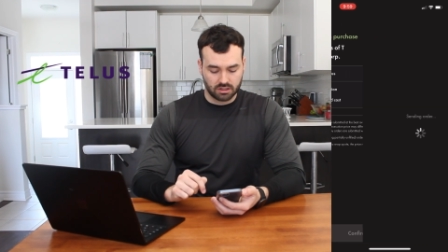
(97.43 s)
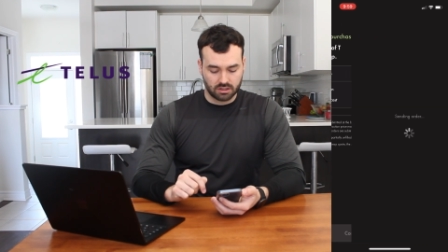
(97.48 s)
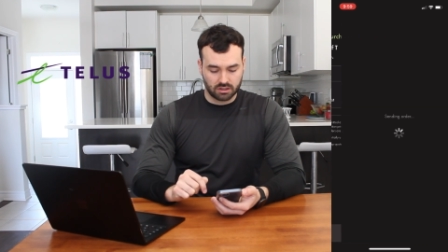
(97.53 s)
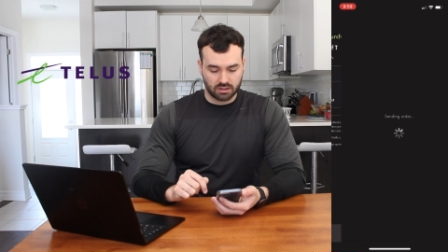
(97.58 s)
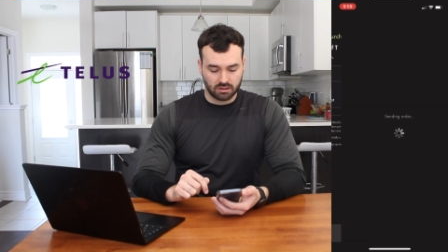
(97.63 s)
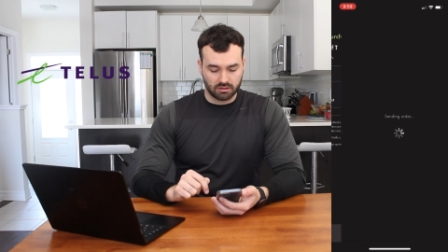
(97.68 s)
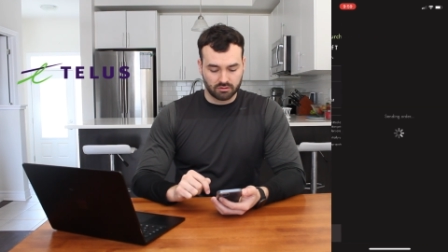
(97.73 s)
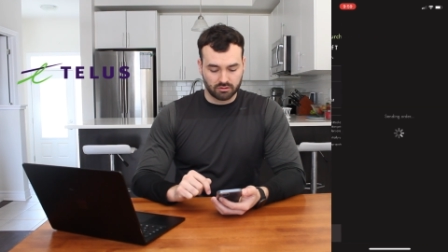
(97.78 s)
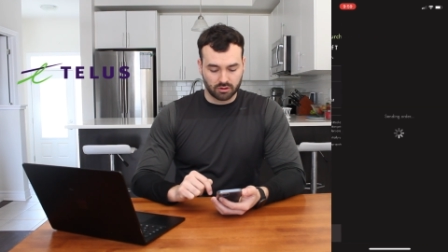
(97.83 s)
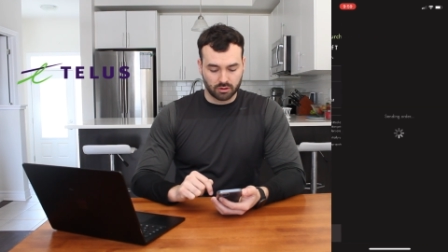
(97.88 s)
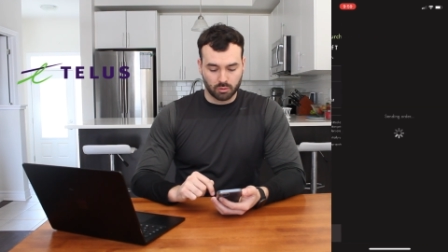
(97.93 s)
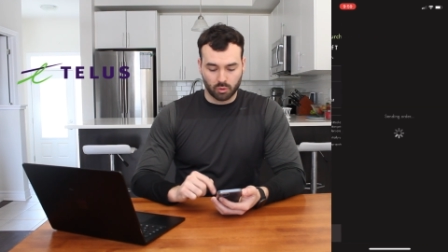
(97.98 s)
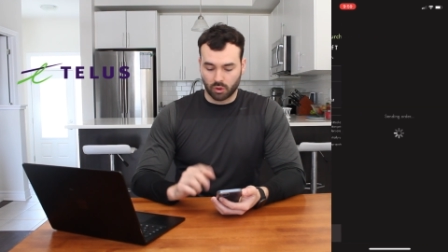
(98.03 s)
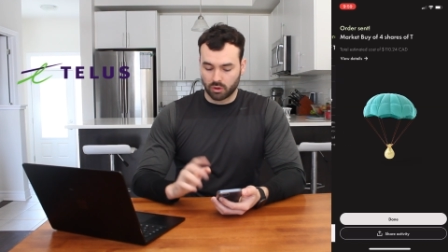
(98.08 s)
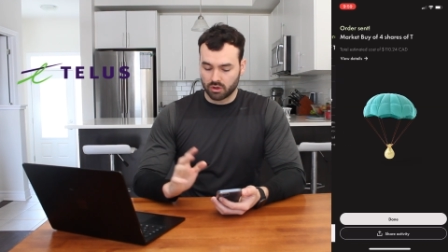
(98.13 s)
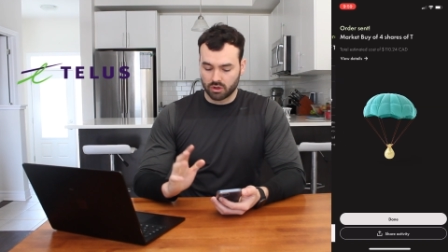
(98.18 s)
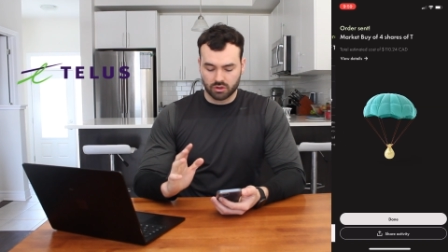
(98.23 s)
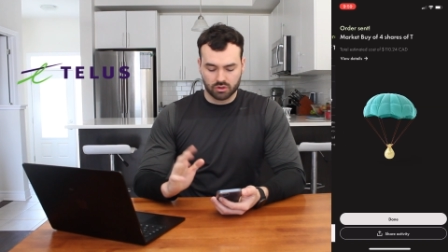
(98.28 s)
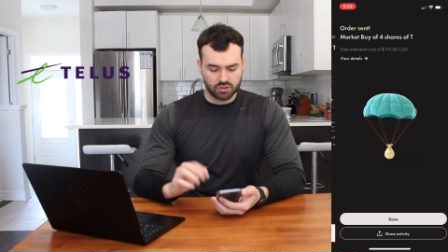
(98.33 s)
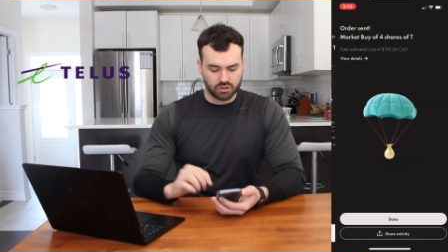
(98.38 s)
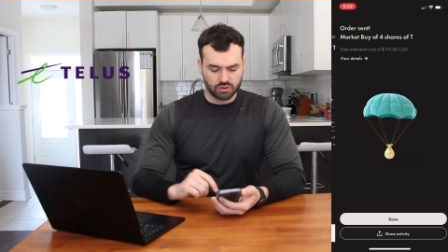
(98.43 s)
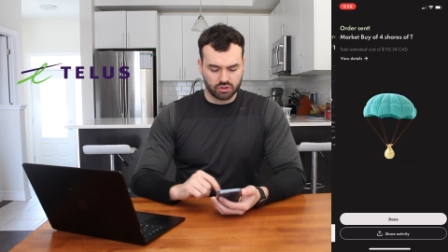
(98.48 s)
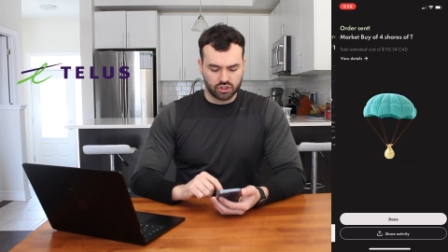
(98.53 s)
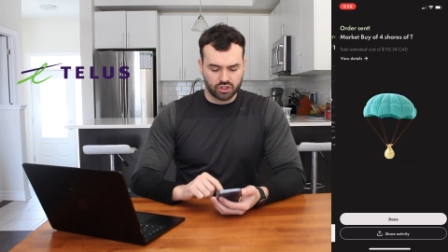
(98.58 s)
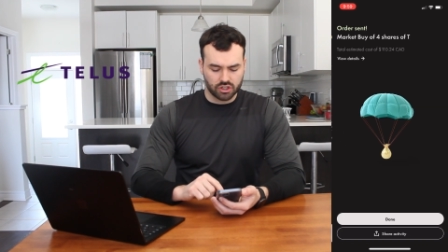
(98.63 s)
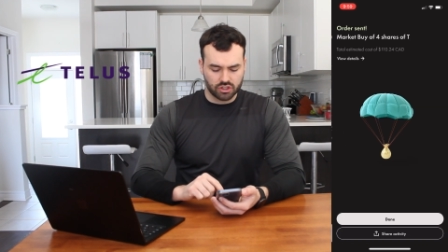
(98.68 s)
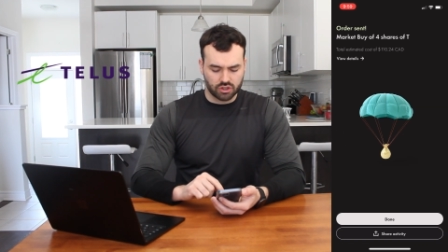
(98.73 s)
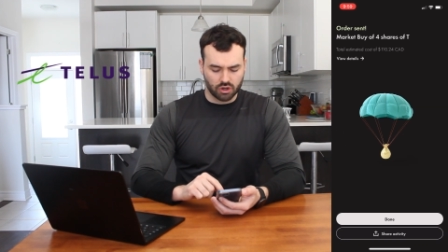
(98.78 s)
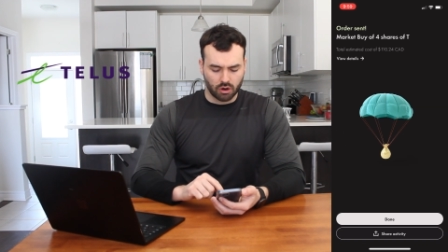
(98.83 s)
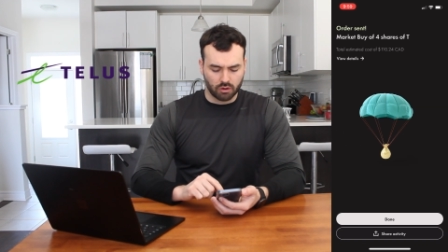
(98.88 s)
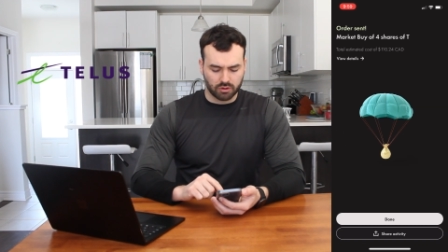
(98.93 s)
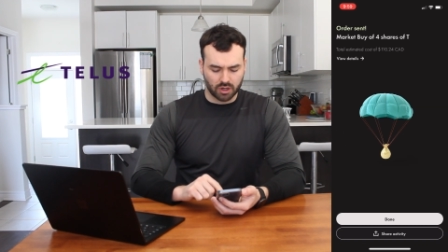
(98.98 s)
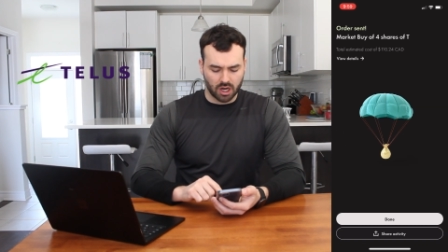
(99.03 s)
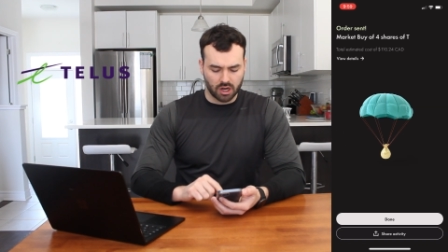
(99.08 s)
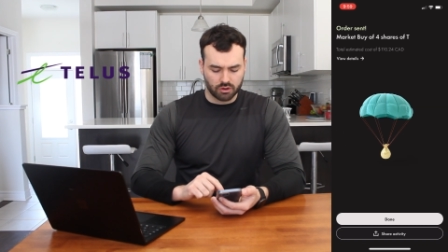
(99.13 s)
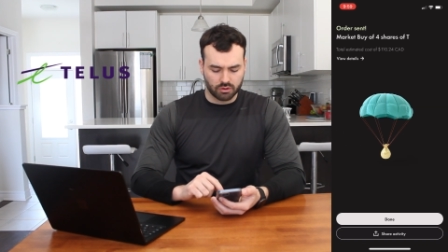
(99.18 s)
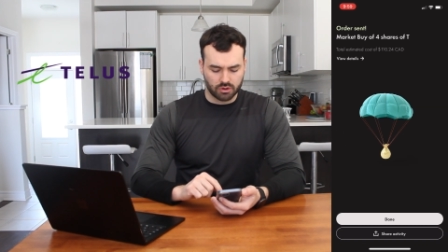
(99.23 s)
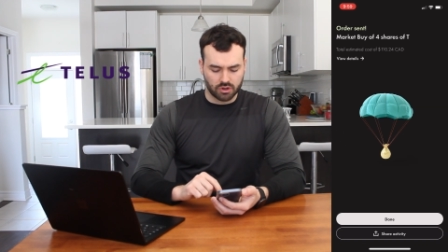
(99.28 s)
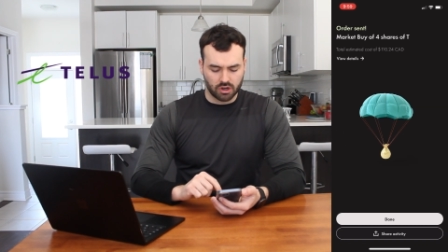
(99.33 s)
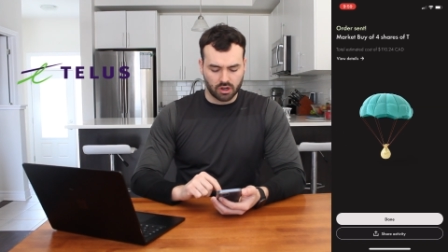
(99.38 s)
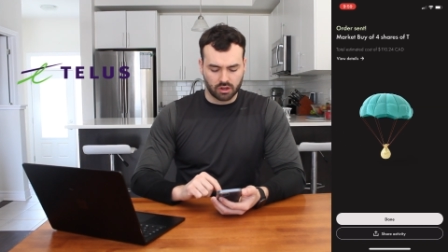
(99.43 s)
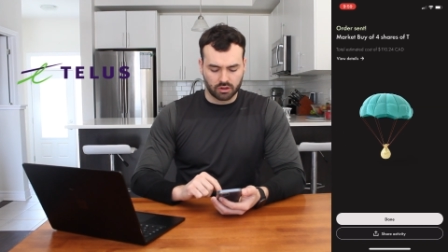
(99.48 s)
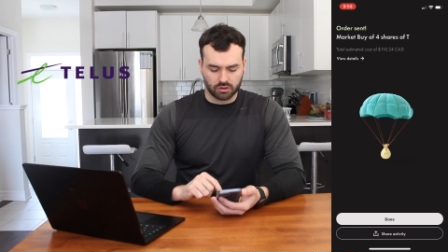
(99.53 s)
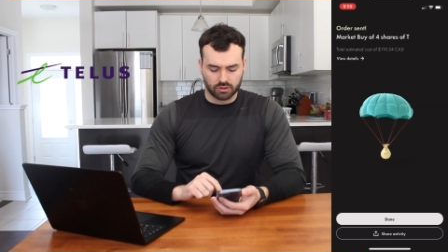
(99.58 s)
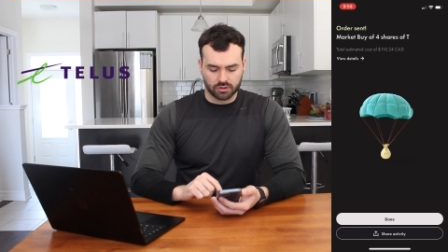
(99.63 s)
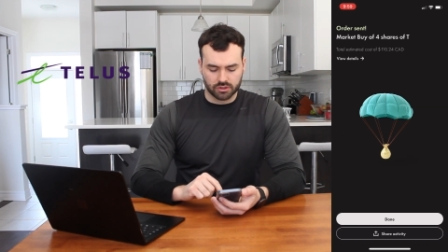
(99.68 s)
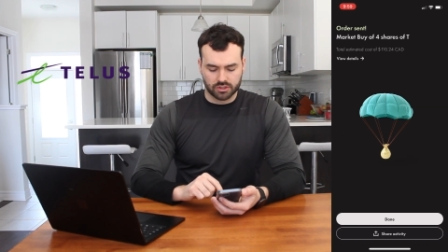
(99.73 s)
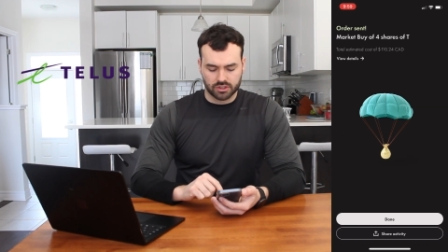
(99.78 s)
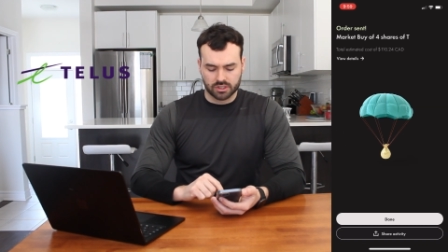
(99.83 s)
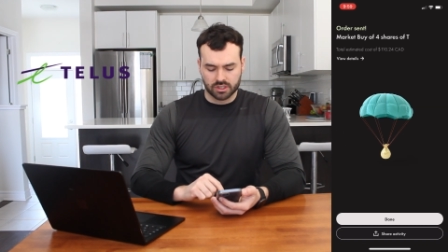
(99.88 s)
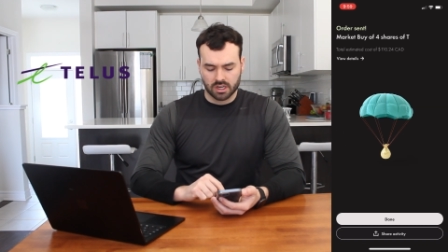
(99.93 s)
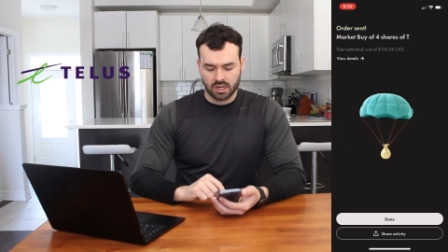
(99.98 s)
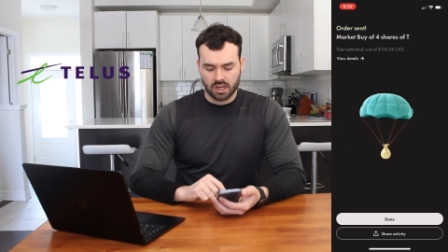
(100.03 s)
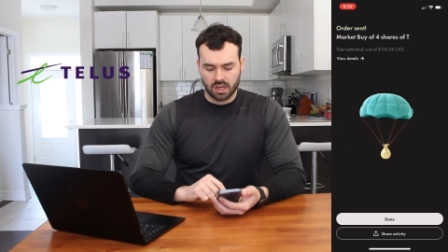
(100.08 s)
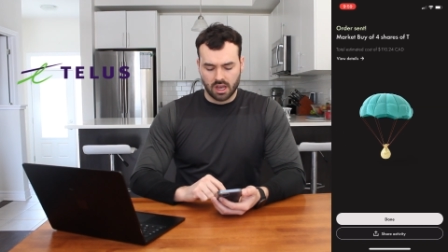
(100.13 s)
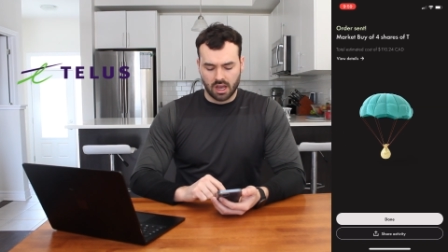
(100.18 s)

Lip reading: Confirm order. So just over $100